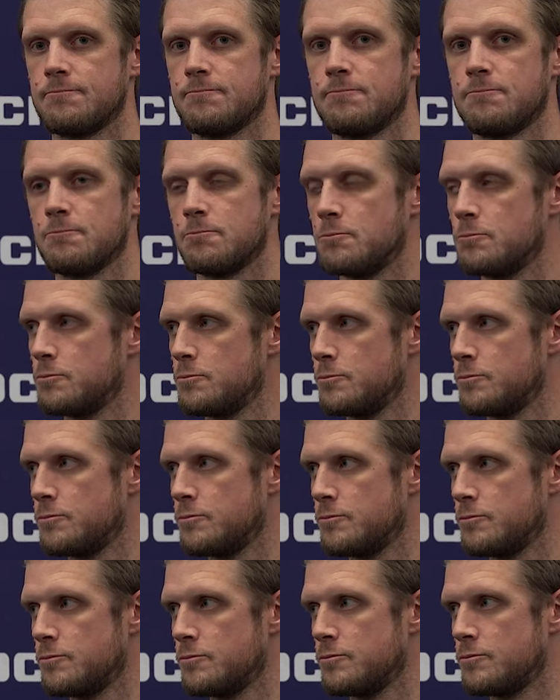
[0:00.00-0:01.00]
can you say about
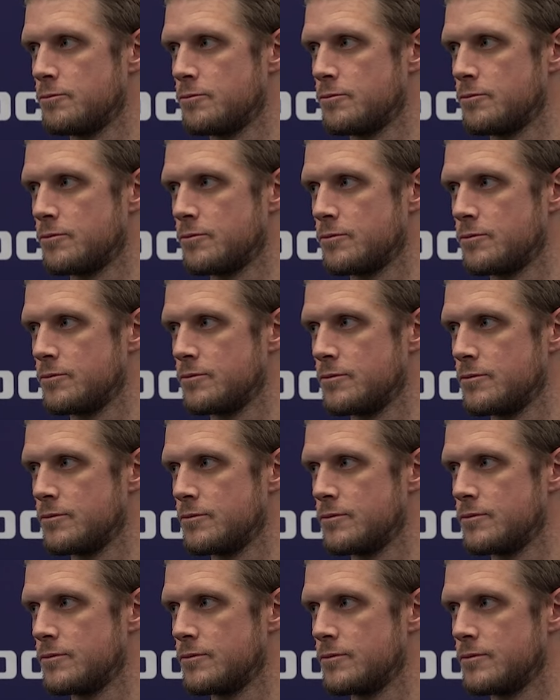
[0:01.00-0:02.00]
Will? Nine
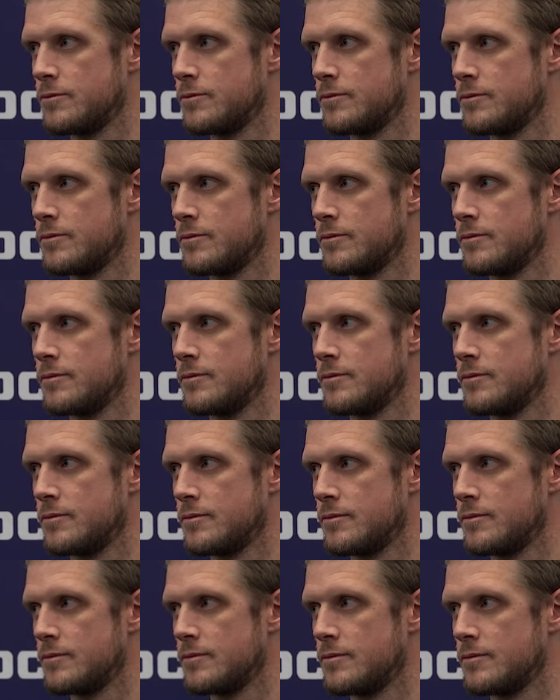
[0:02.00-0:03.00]
touchdowns and one
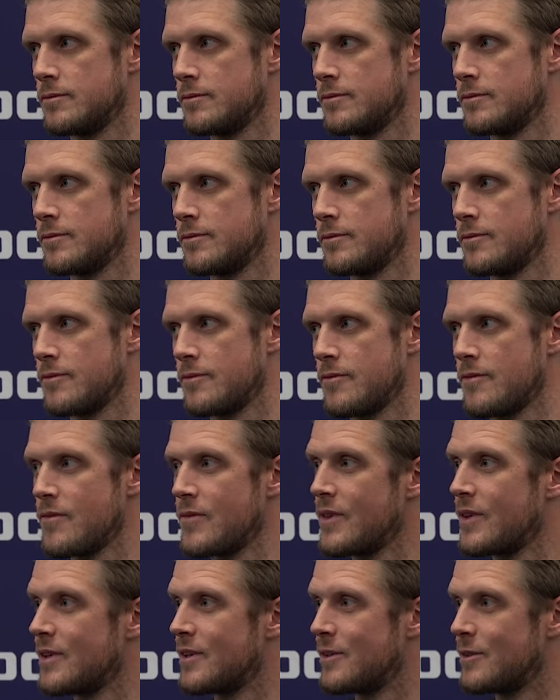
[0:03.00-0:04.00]
INT.
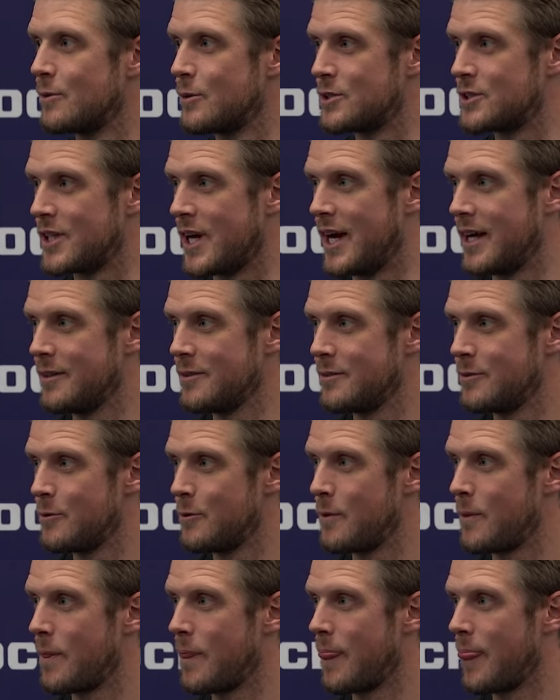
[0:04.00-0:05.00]
What's that?
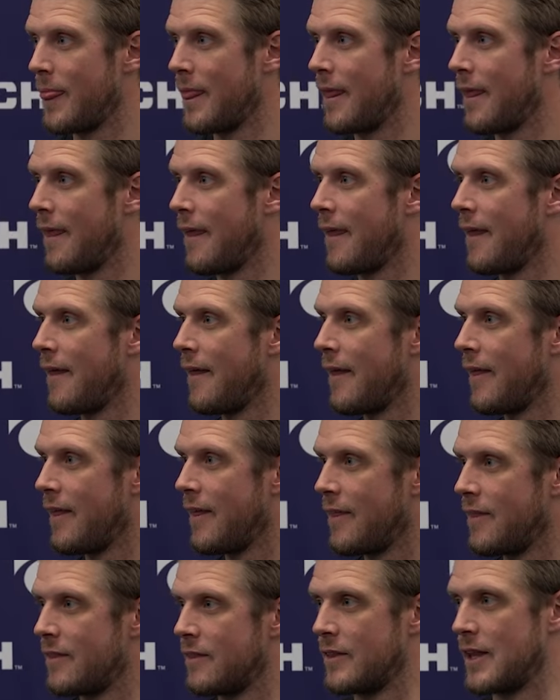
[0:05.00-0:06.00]
Will Howard.
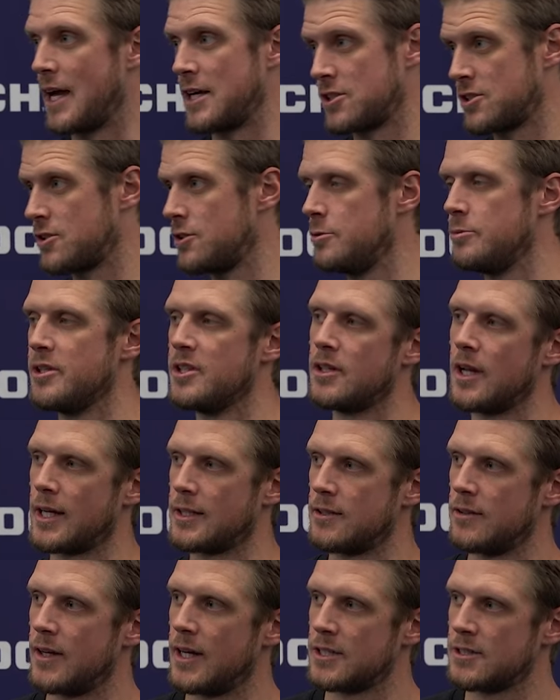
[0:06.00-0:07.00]
Last, you mean
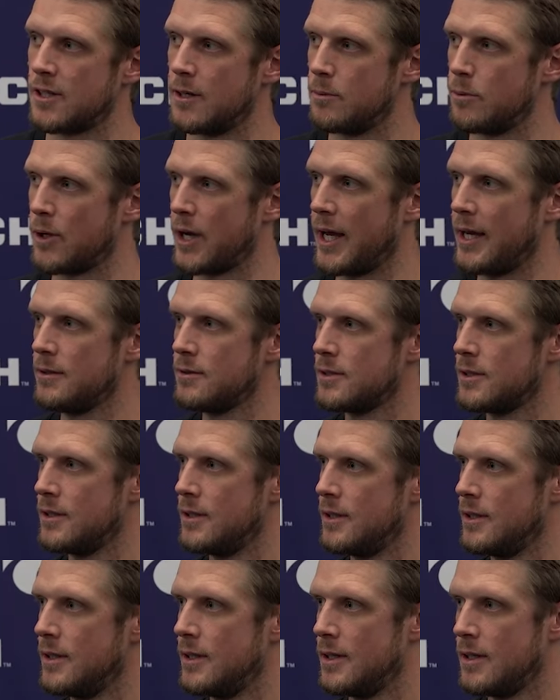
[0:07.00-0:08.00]
like the last couple games? Right,
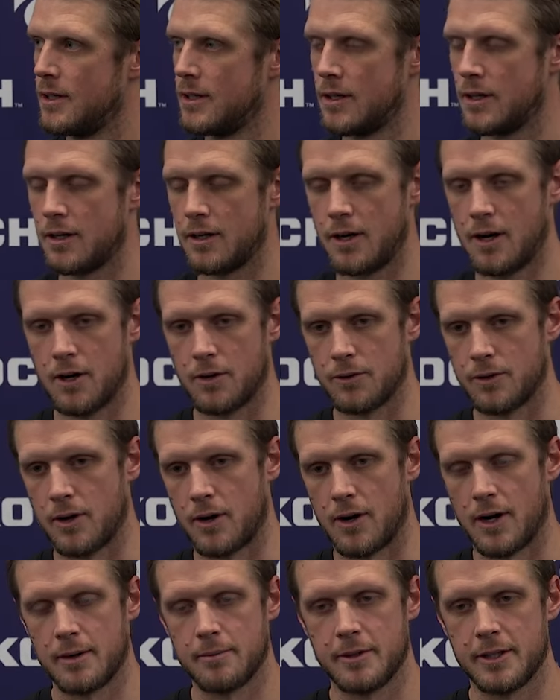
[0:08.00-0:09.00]
right, right. Oh
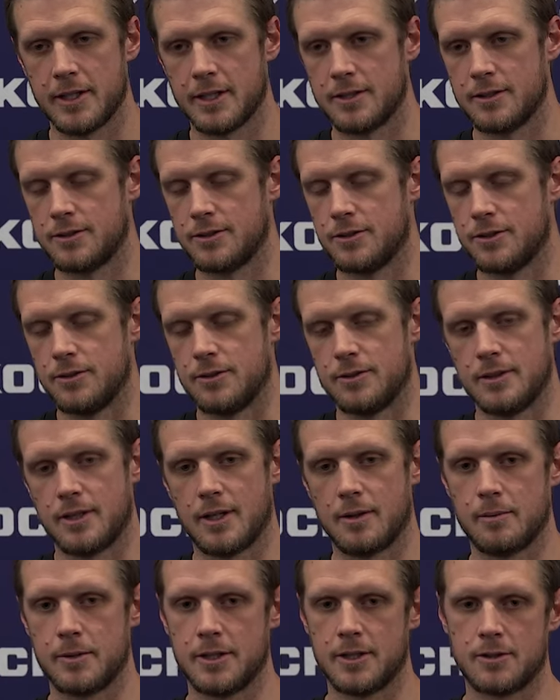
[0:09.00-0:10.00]
no, I mean uh, shoot,
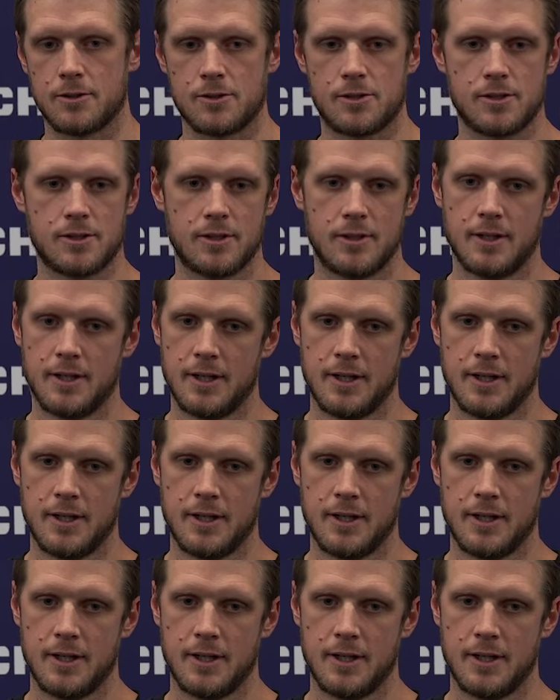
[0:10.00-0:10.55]
I mean there's